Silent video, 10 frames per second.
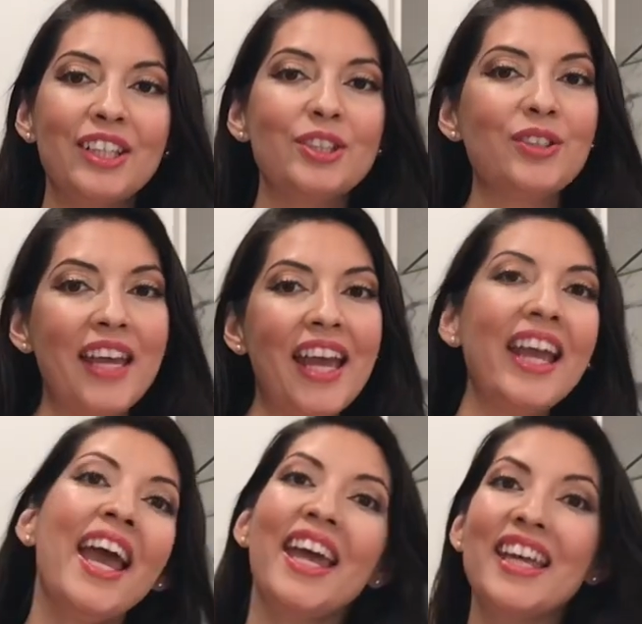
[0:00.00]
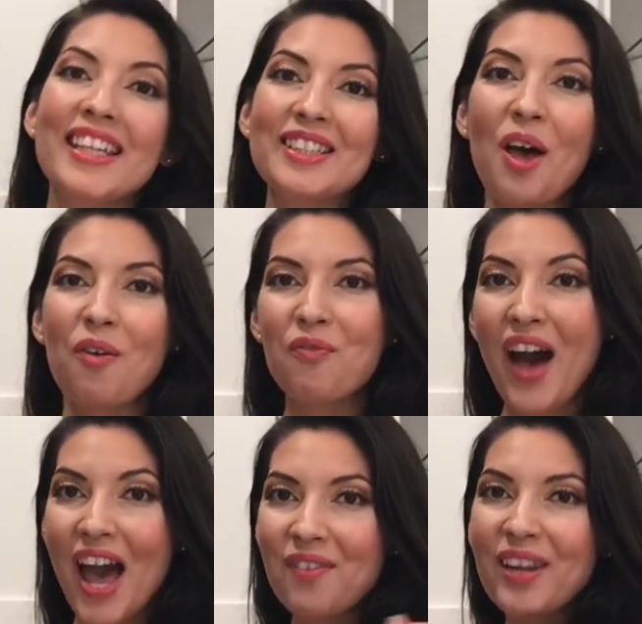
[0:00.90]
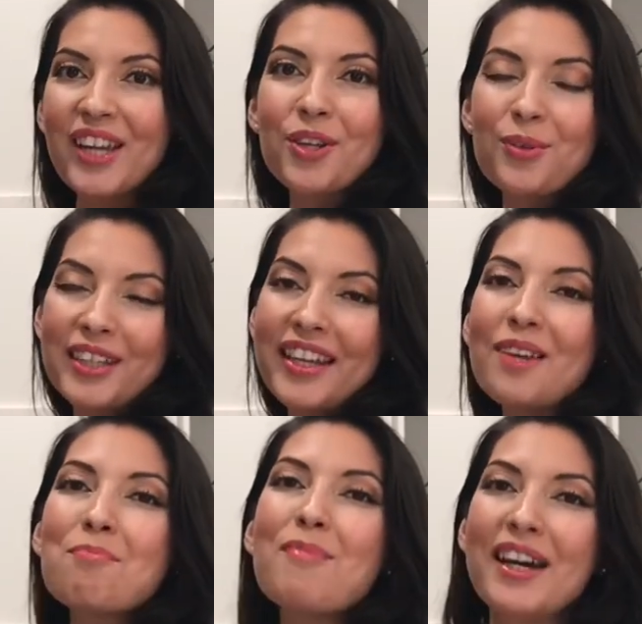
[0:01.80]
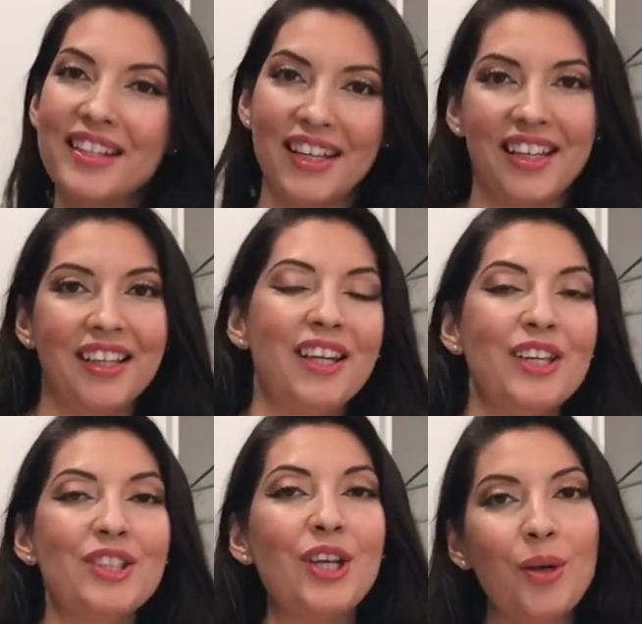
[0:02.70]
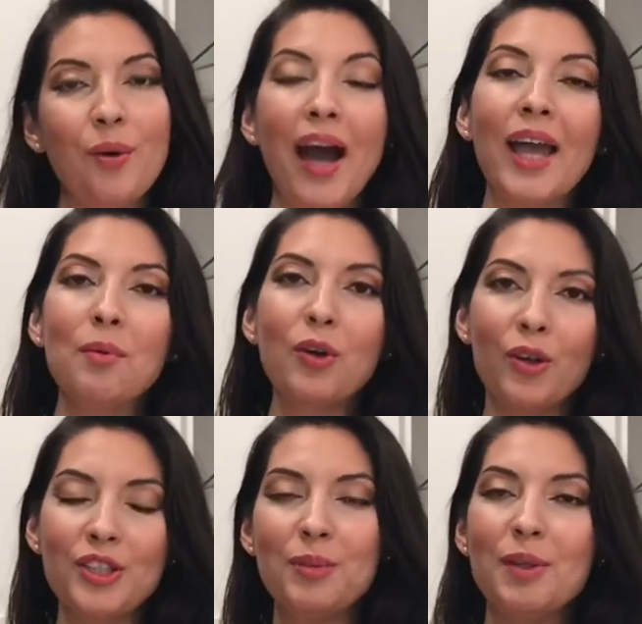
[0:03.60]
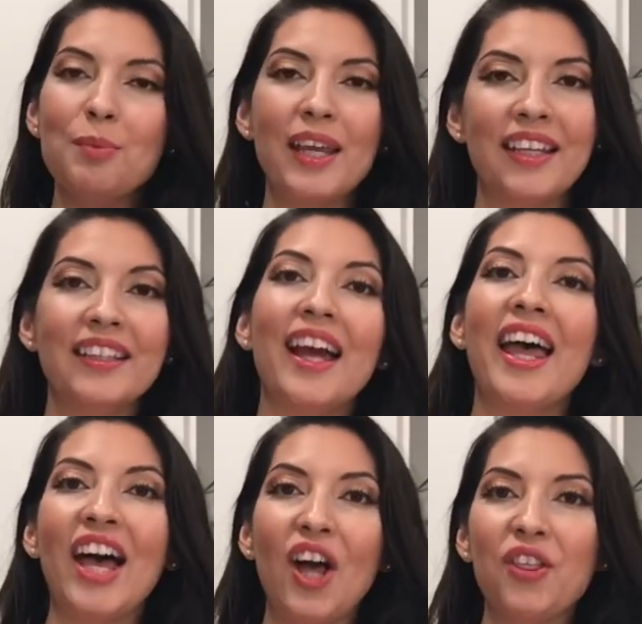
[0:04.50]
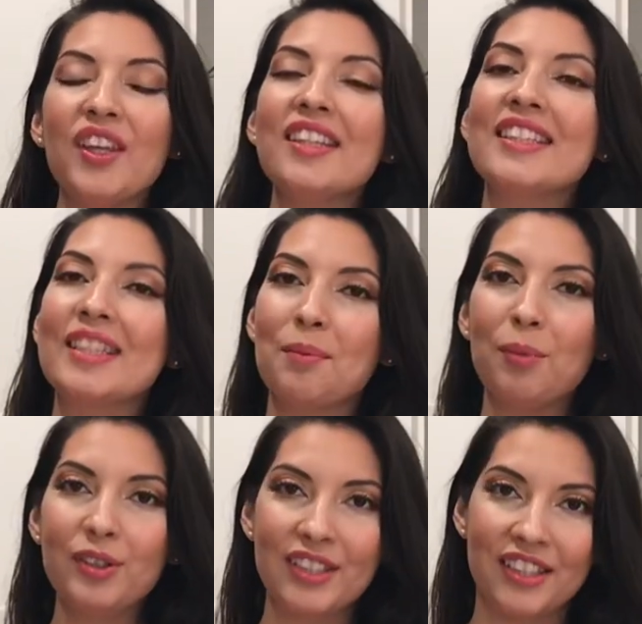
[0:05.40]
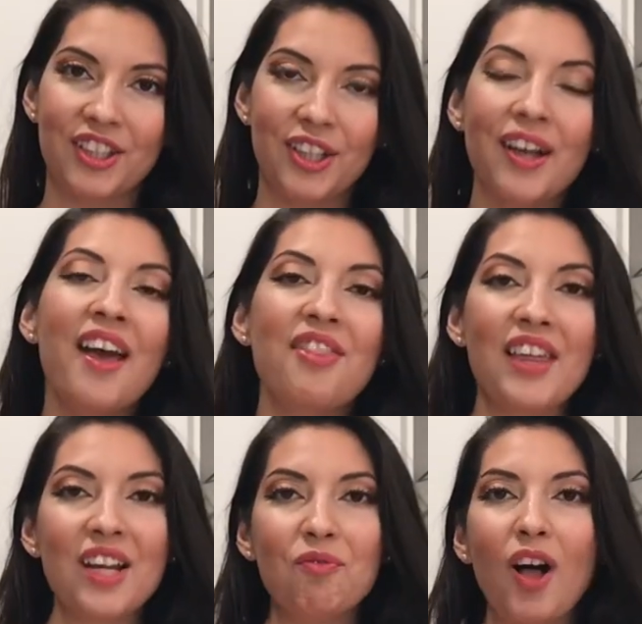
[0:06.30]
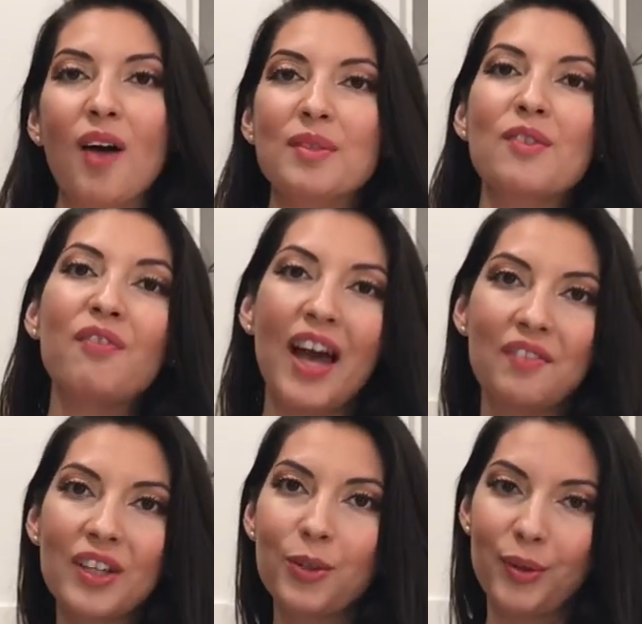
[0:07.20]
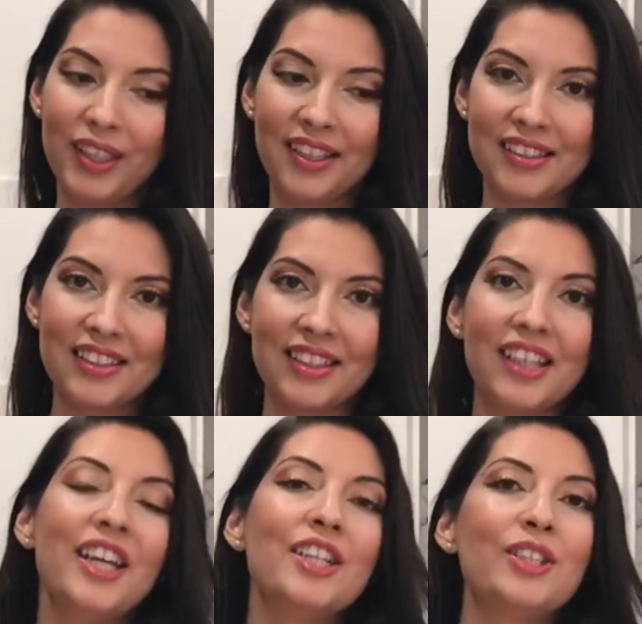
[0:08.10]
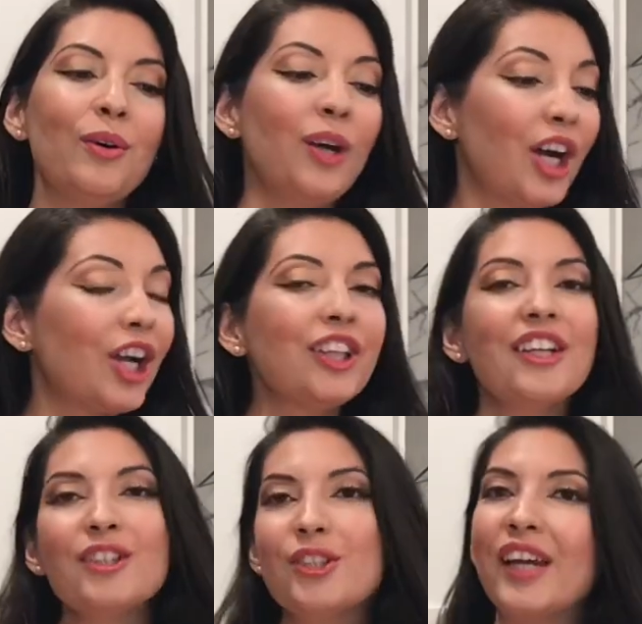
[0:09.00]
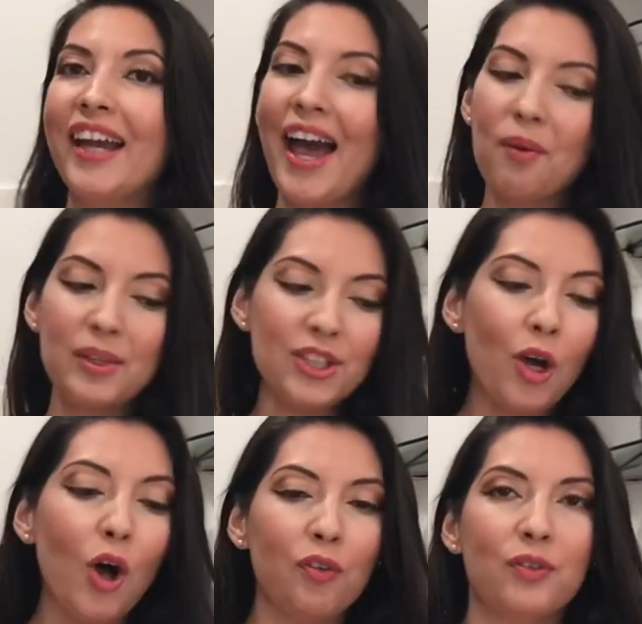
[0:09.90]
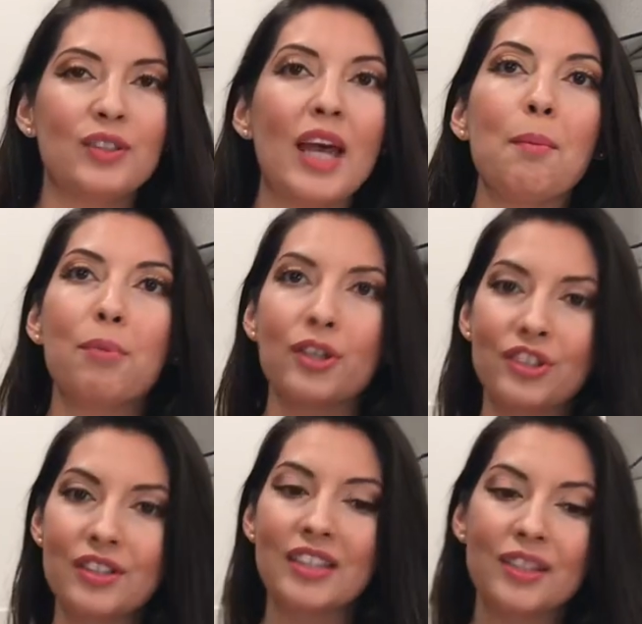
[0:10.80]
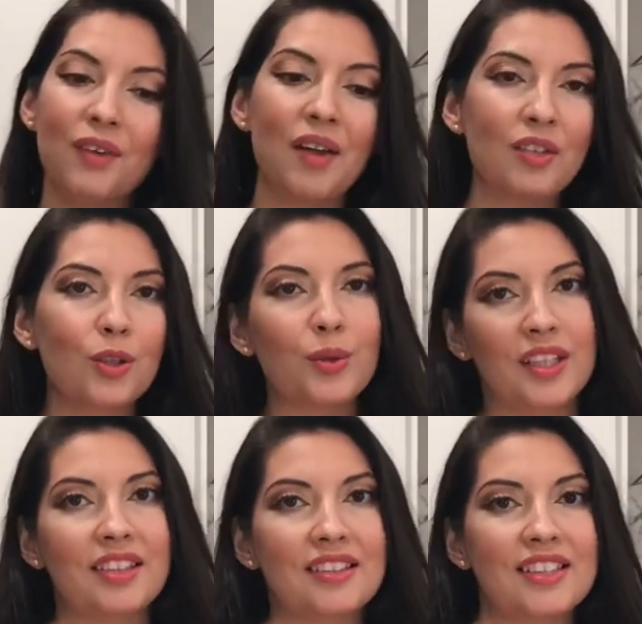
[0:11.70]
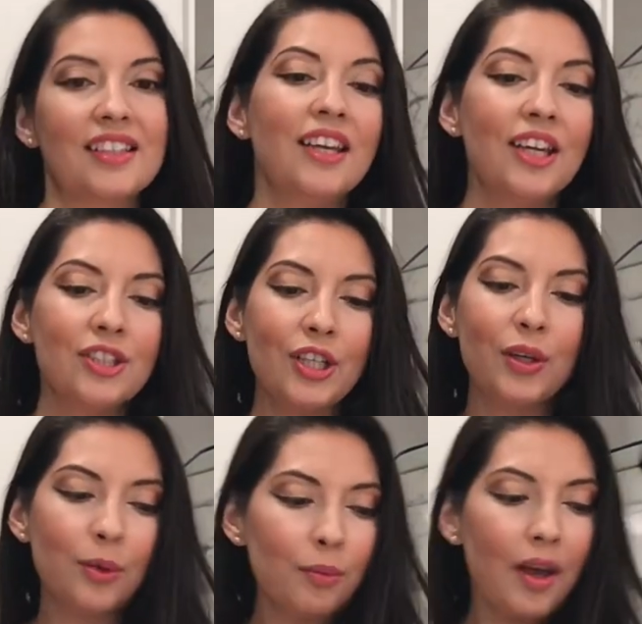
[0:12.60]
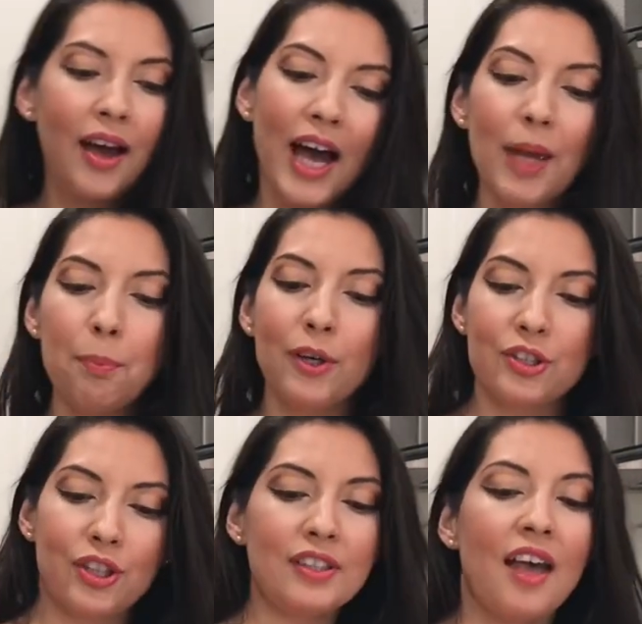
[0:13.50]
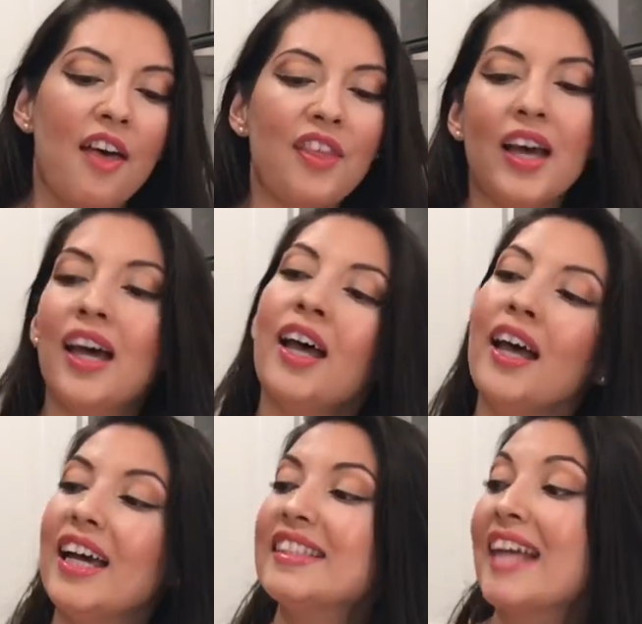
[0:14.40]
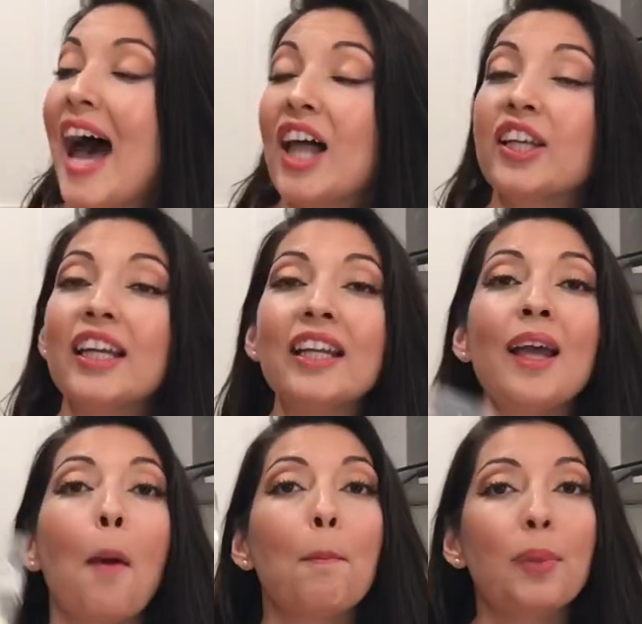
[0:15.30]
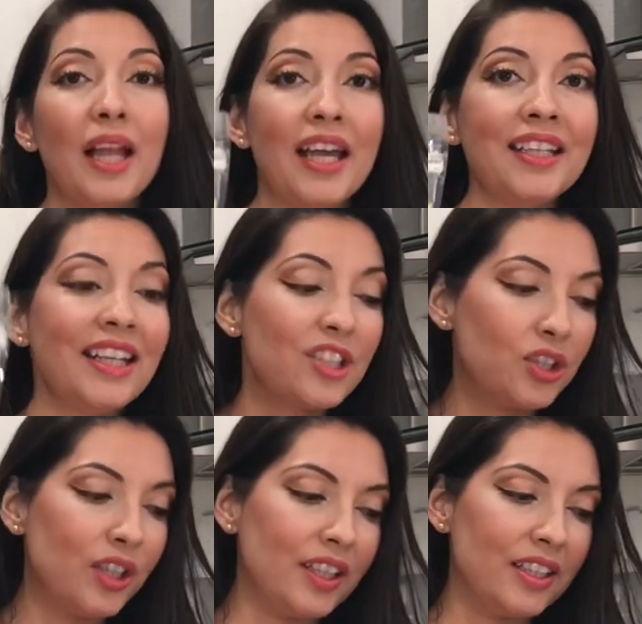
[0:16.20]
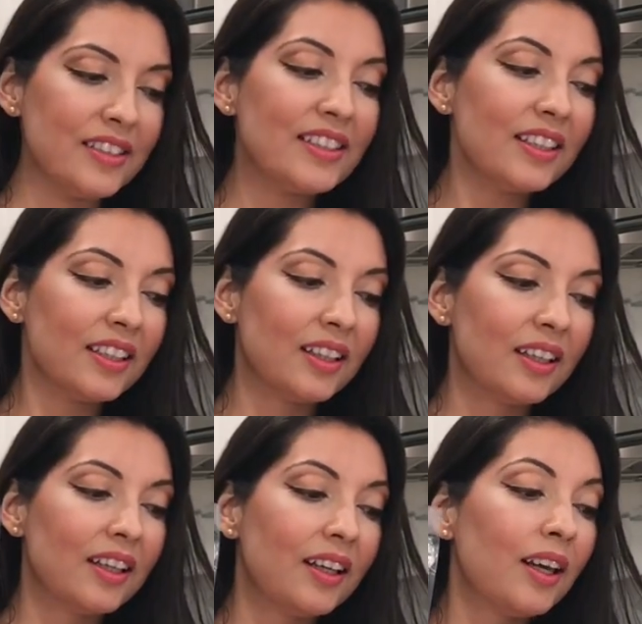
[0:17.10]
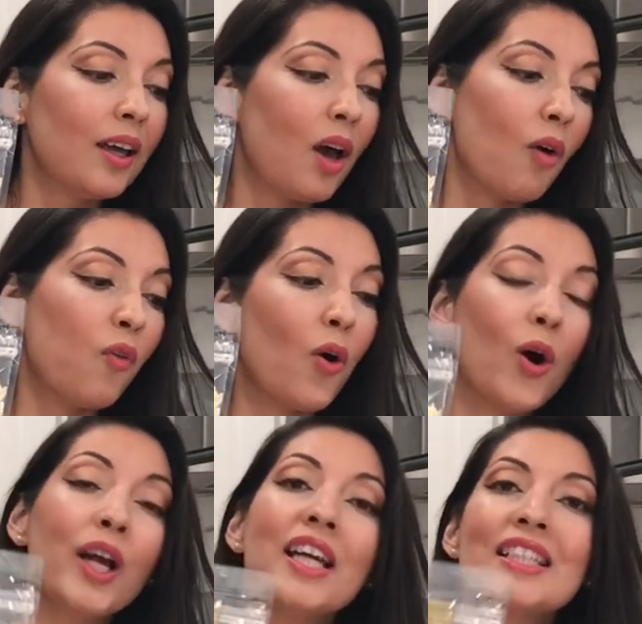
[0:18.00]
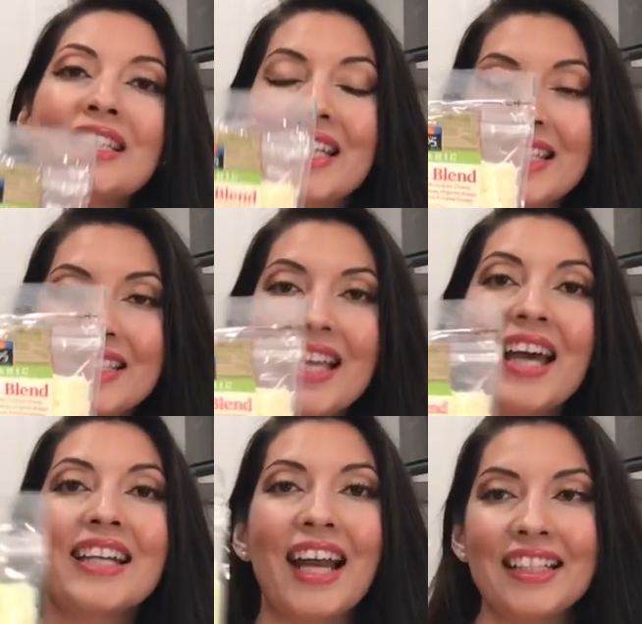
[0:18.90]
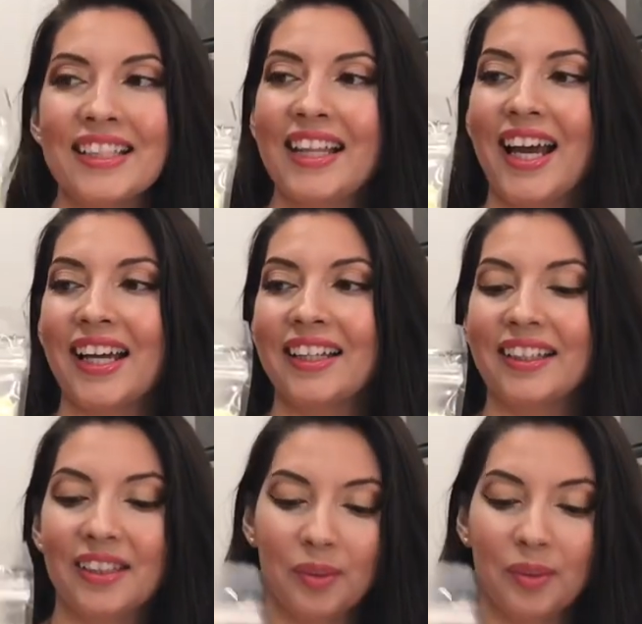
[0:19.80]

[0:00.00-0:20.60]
Today is 5-ingredient Monday, so I am going to be making a healthy and simple dinner that involves 5 ingredients. So earlier today I went to Whole Foods and purchased these 5 ingredients. So I purchased the Italian blend cheese for $6.99.